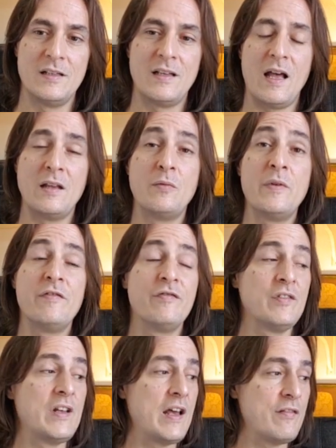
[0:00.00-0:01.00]
that
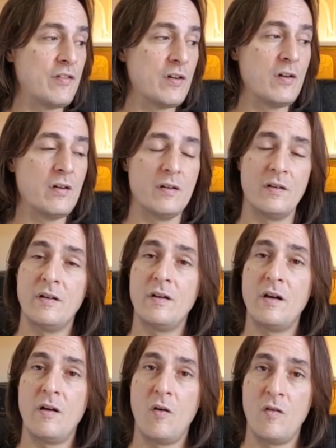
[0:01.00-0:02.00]
we've never
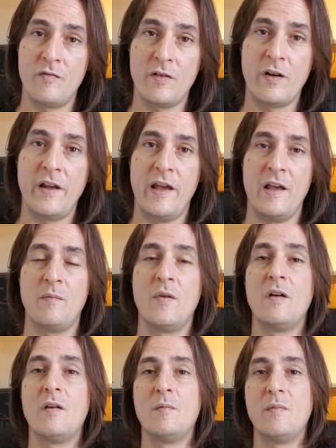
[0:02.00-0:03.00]
overcame
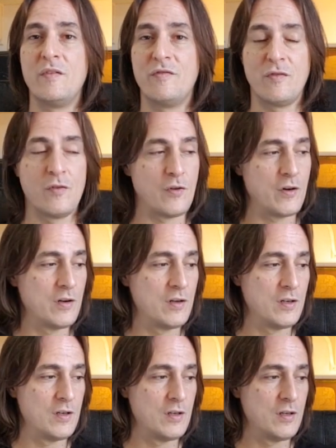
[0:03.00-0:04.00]
before.
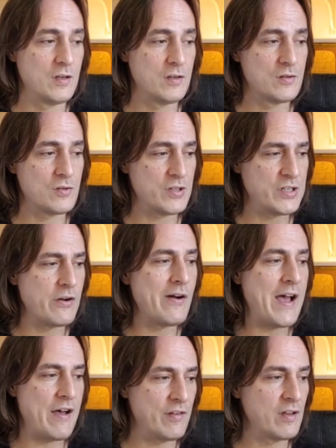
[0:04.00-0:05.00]
Georgie, you're
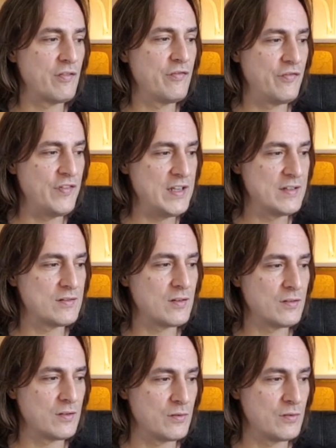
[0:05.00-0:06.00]
having a feast
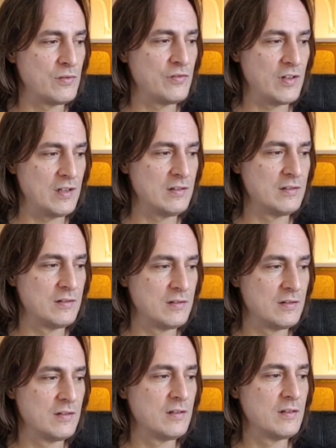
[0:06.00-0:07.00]
on the roof, huh?
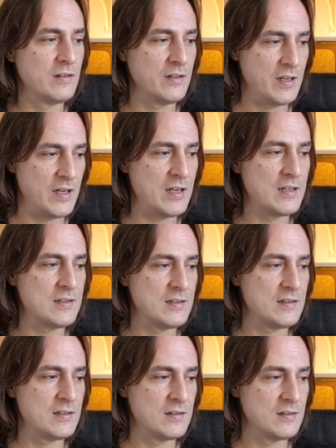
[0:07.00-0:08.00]

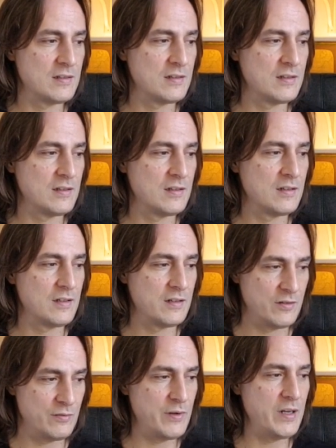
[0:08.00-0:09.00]
Yes.
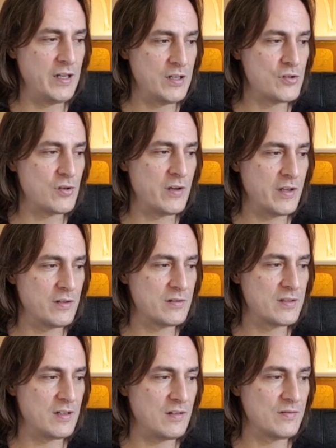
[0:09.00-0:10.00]
You're really enjoying
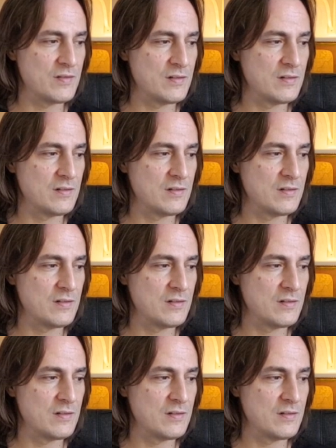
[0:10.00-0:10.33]
yourself.